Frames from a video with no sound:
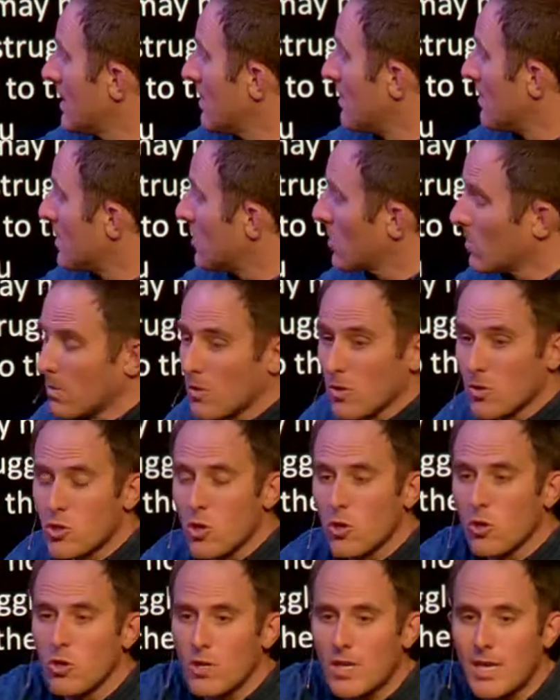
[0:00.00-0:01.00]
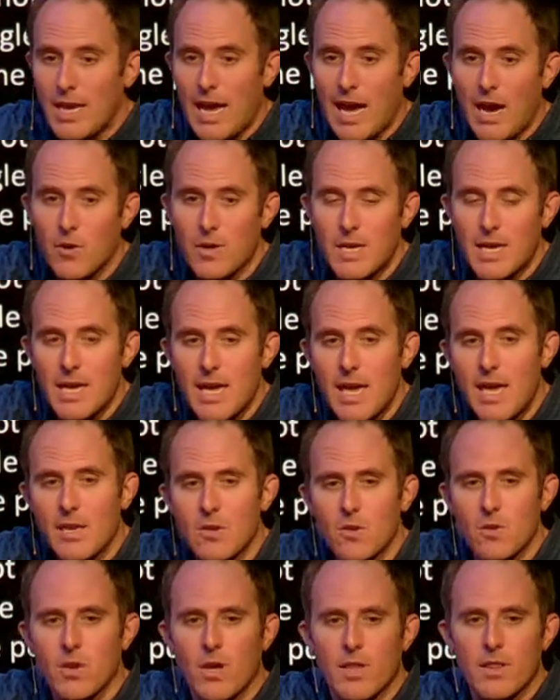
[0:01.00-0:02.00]
So look at how he
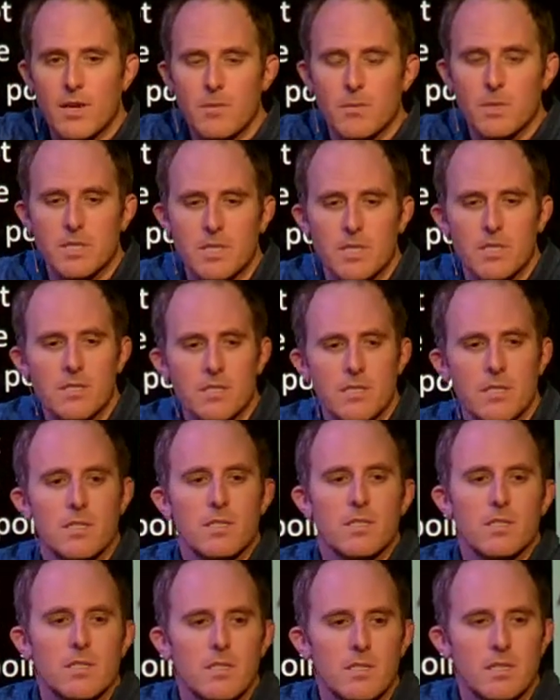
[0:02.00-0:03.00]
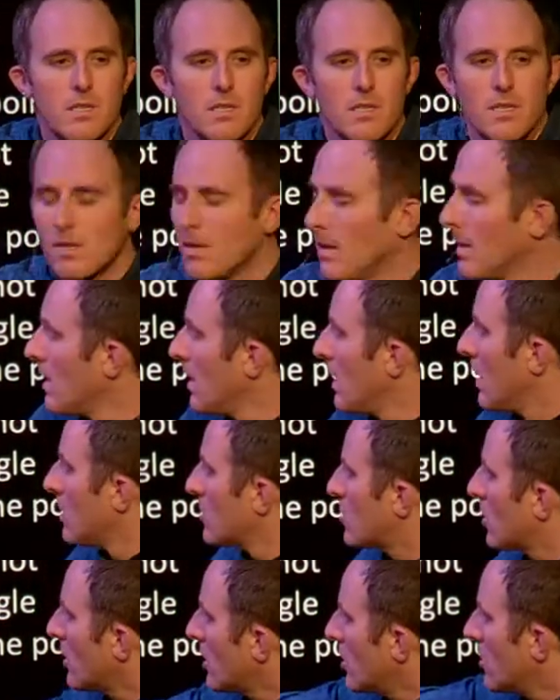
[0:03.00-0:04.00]
handled all that resistance,
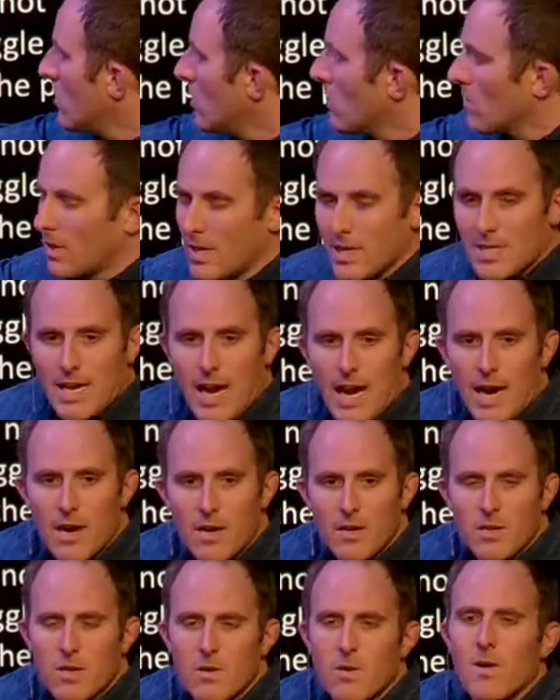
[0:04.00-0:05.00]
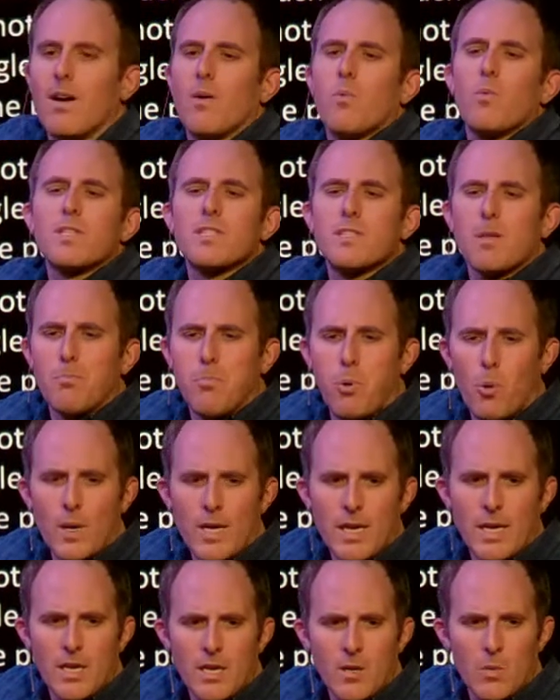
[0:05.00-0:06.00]
so that you don't get tired and go, oh, what's the
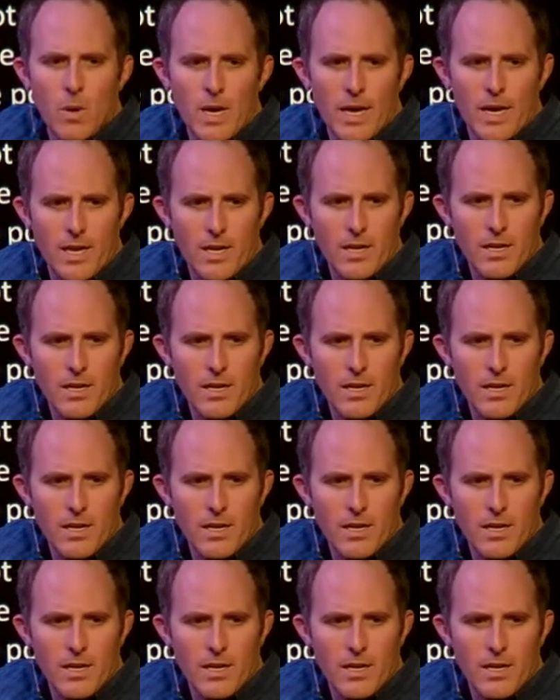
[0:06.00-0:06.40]
point anyway?